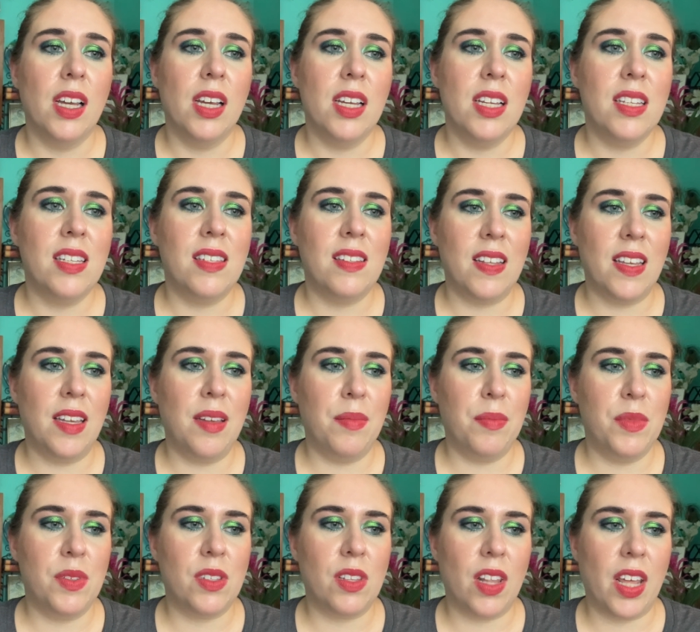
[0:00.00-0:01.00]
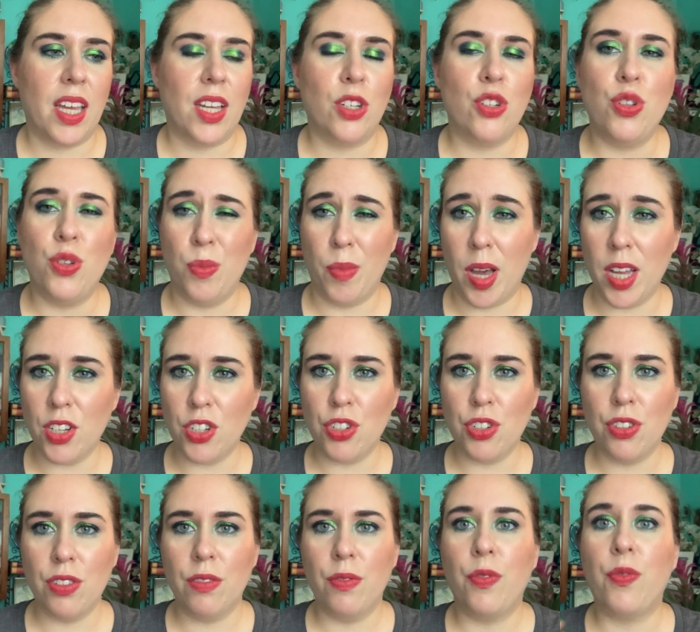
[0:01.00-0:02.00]
seems like too
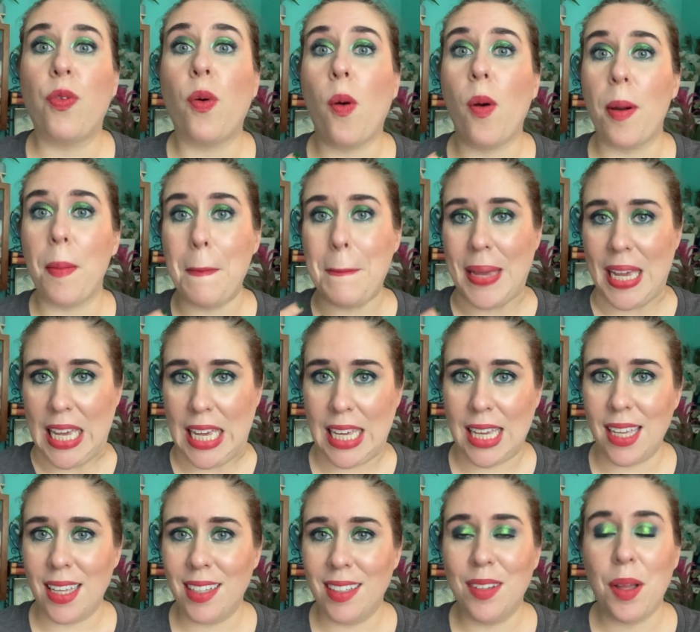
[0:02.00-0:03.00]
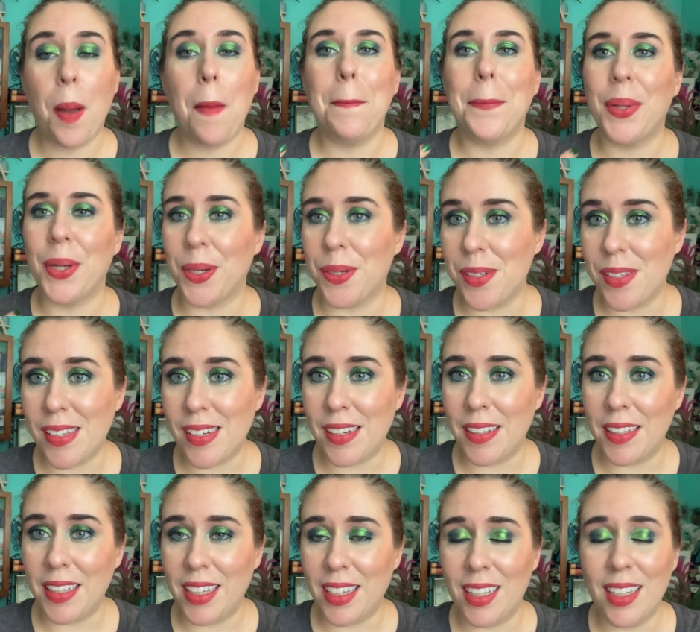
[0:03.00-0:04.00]
much for me
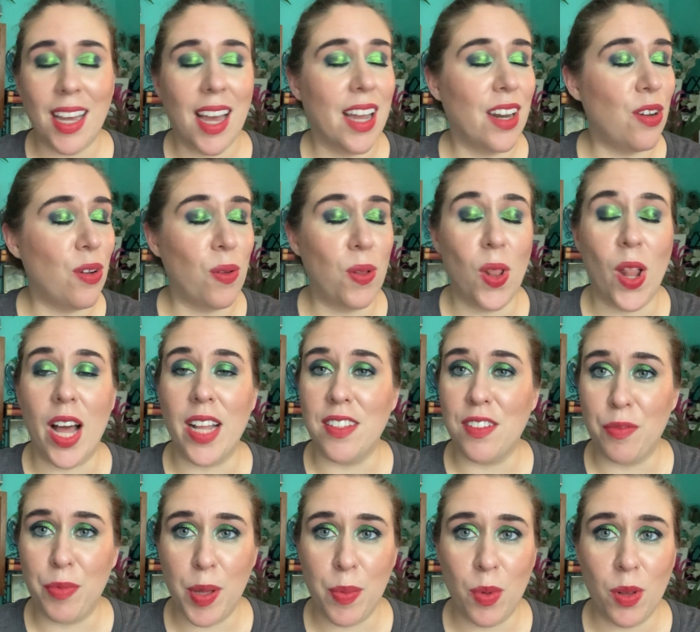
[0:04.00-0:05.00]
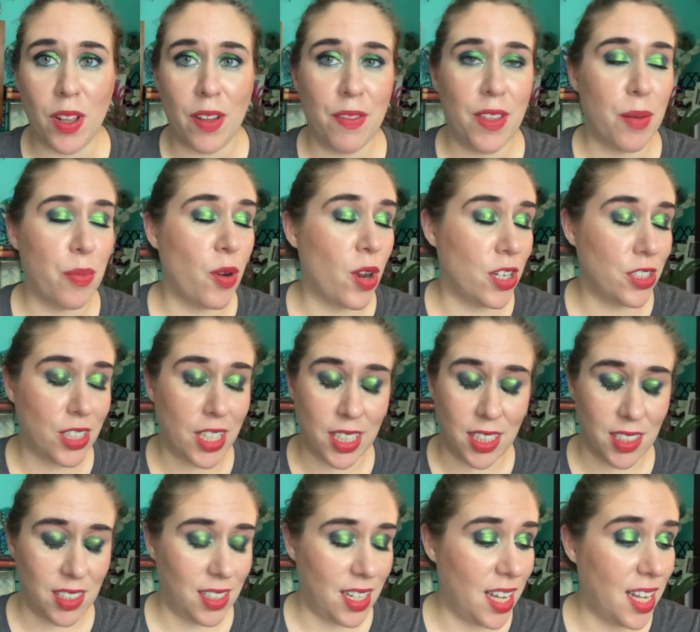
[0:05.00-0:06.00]
personally. I know lots of people love that
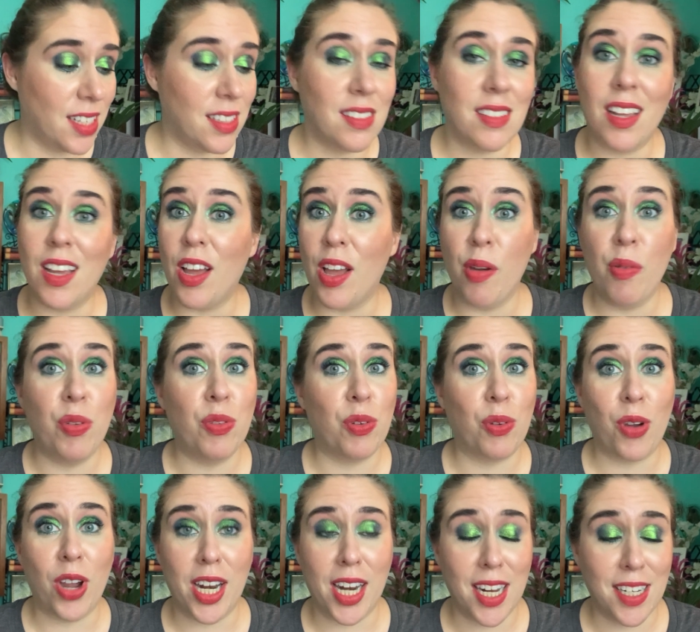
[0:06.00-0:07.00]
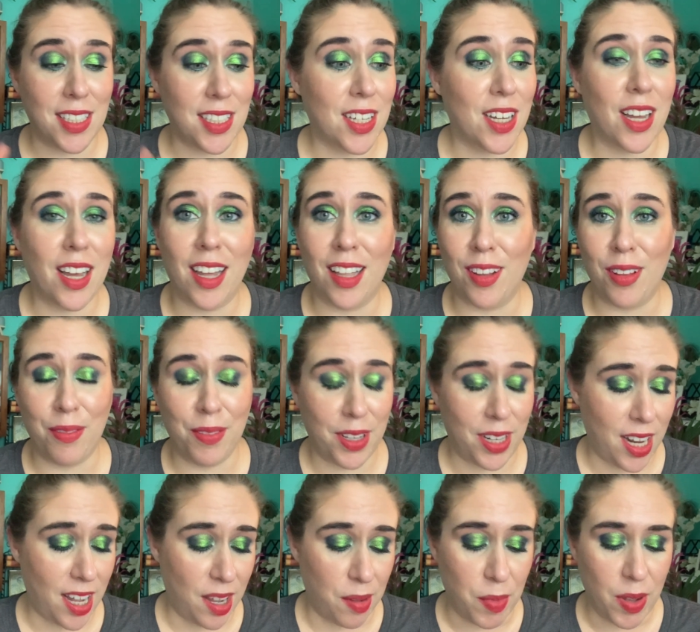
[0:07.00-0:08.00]
project. It was a great idea. I love the
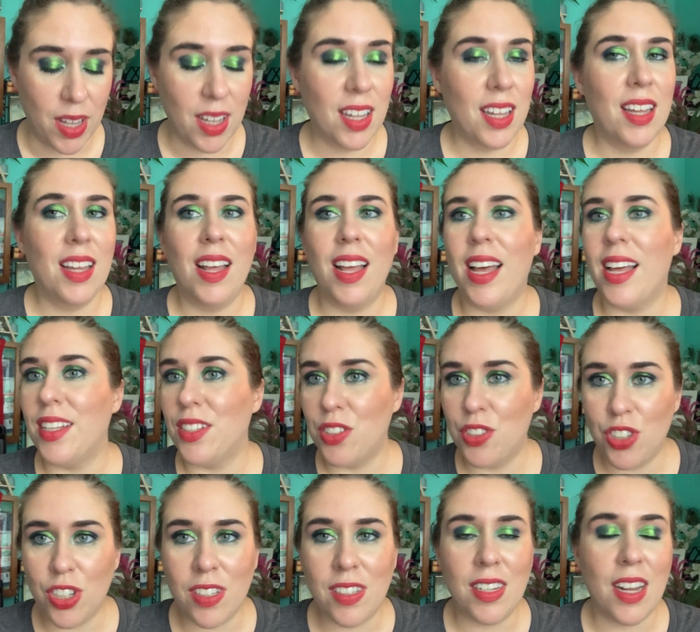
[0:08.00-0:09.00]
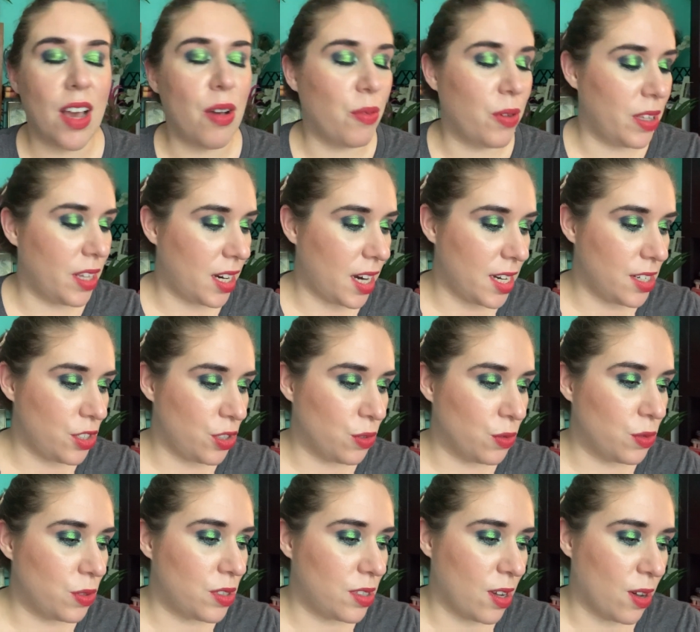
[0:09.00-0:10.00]
name. It's just not one that I do.
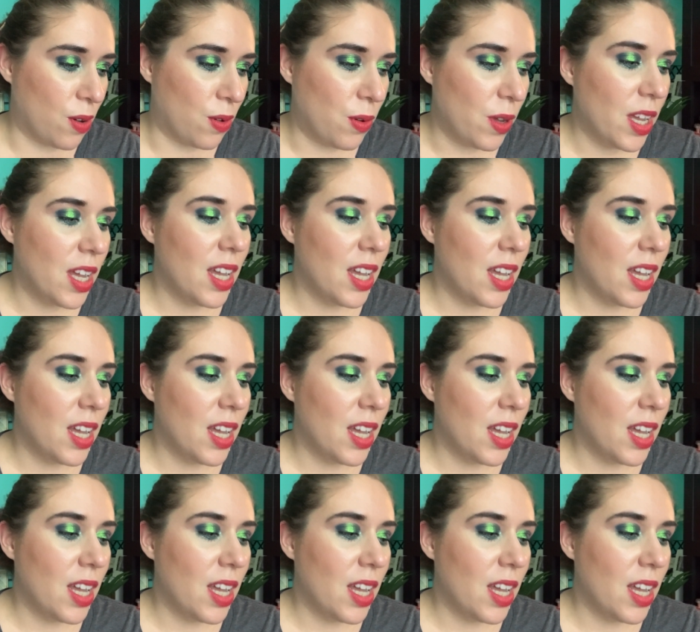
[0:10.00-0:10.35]
So